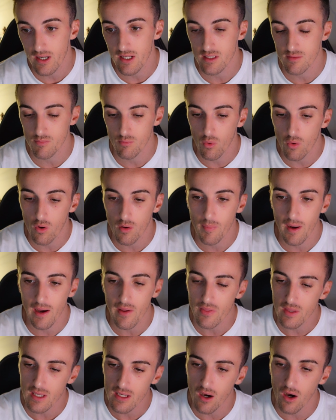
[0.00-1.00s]
it's more
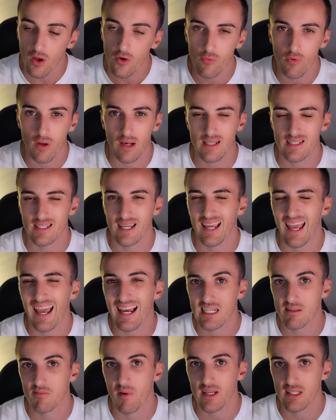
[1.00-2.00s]
about the unrealistic
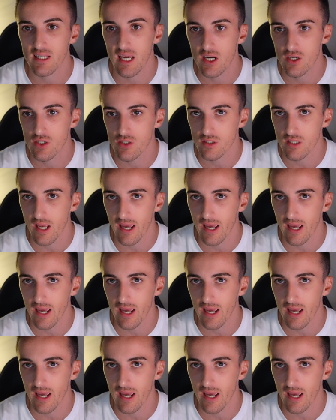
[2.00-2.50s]
expectations.